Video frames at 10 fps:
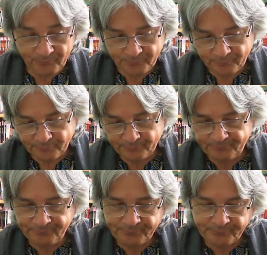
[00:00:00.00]

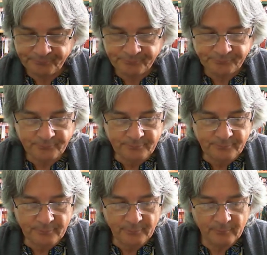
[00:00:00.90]

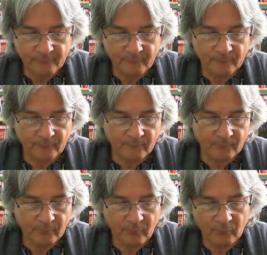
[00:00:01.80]

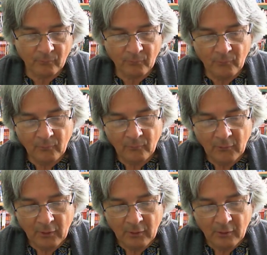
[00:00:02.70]

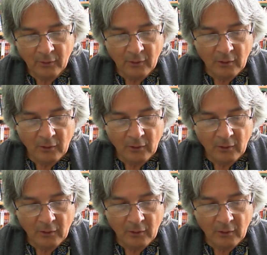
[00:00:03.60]
[no speech]